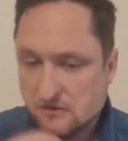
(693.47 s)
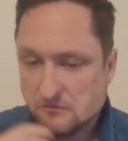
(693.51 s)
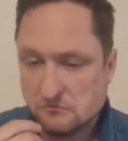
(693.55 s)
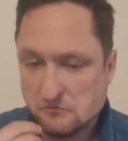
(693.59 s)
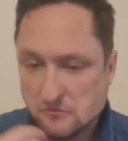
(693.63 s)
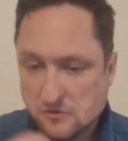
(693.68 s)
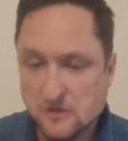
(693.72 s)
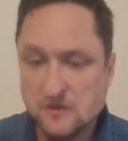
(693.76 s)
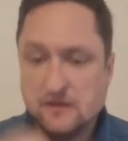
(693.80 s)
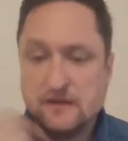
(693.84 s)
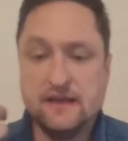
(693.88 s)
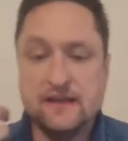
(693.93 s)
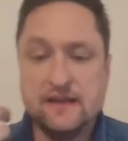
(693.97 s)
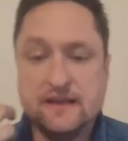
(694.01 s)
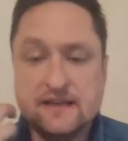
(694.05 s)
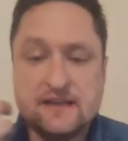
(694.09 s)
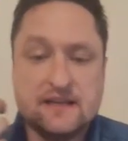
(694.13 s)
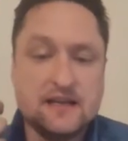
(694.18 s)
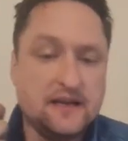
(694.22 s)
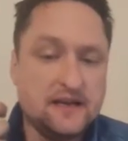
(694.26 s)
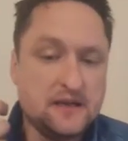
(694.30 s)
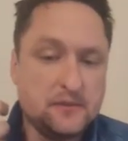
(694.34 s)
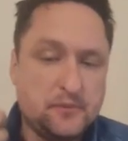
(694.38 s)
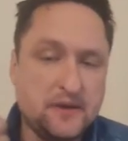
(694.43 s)
really any
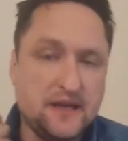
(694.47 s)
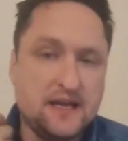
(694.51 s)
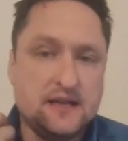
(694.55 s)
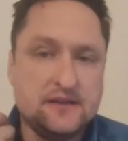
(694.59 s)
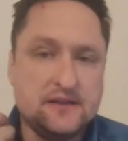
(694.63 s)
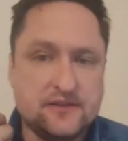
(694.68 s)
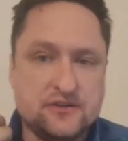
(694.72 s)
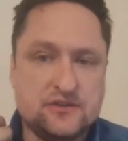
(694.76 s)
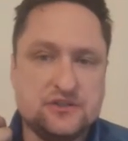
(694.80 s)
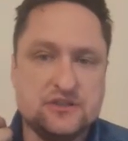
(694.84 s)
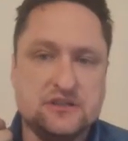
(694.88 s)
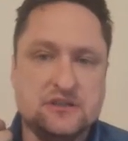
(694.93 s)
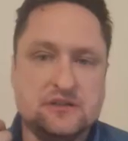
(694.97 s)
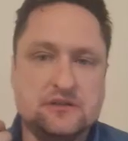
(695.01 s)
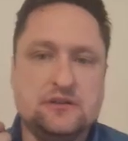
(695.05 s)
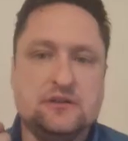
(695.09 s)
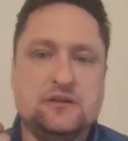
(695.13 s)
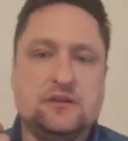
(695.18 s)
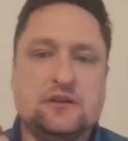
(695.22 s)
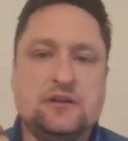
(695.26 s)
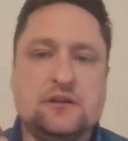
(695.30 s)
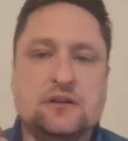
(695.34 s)
kind of pathogen